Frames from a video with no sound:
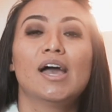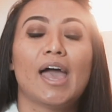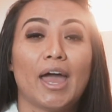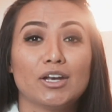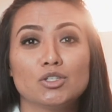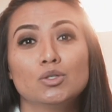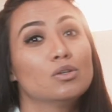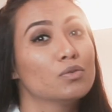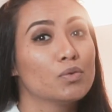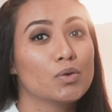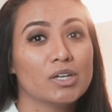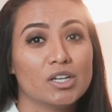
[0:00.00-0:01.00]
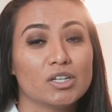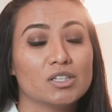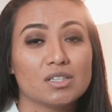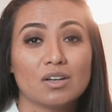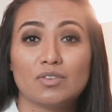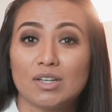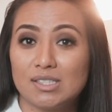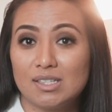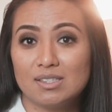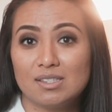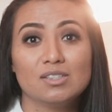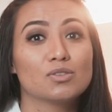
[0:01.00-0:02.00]
and 2 to 4 years of
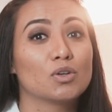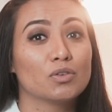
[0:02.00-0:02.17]
residencies or